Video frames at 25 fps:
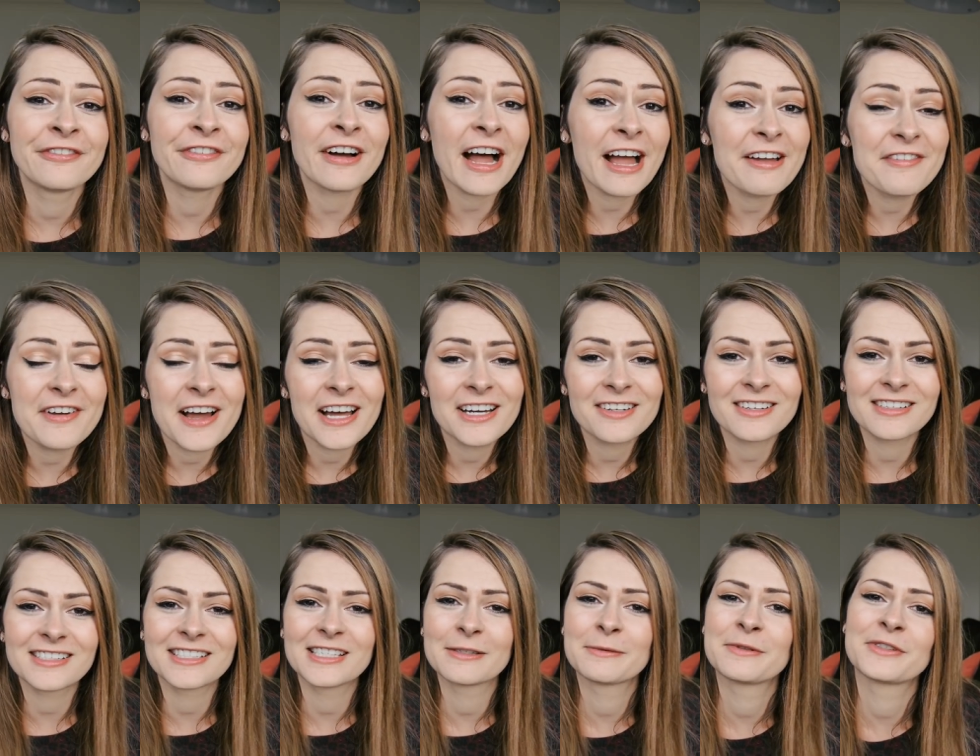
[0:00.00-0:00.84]

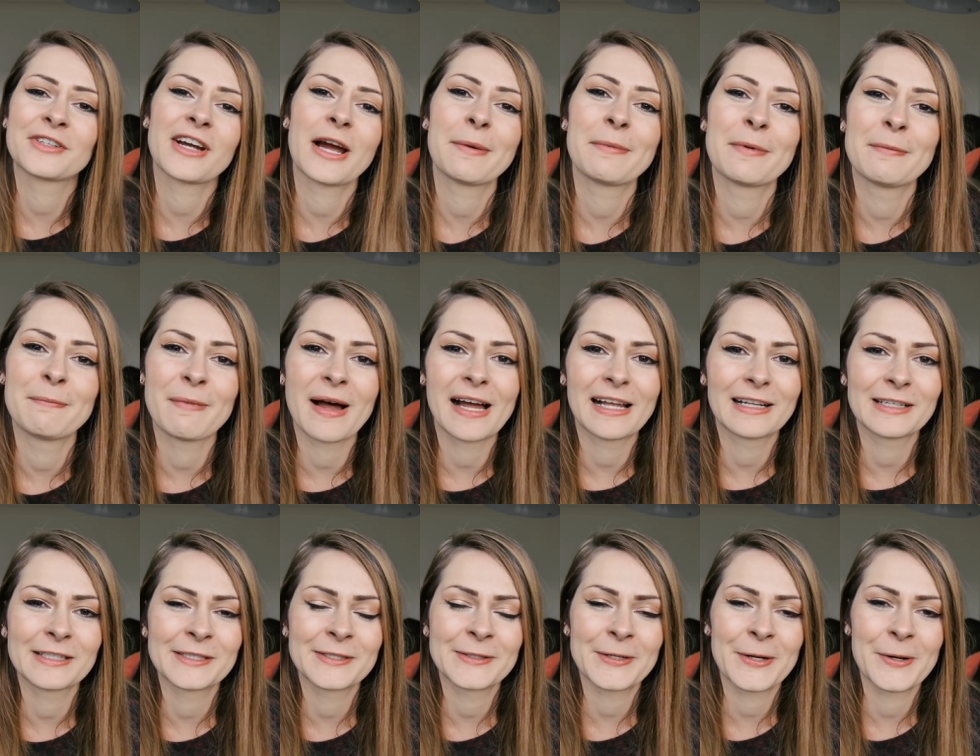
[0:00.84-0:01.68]
500 subscriber
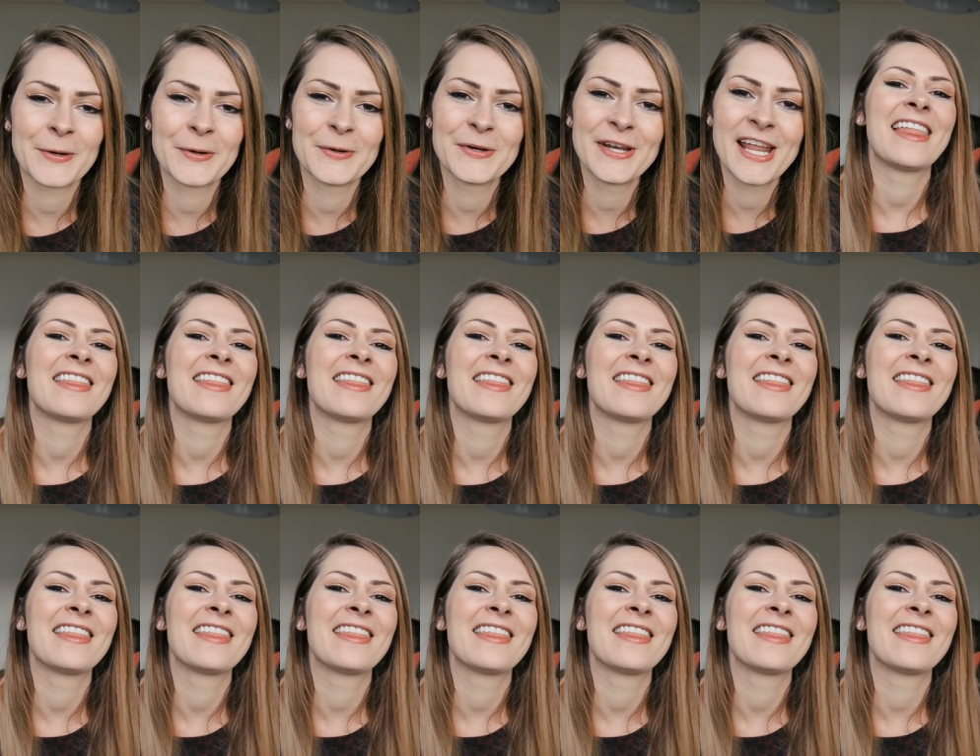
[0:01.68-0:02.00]
milestone.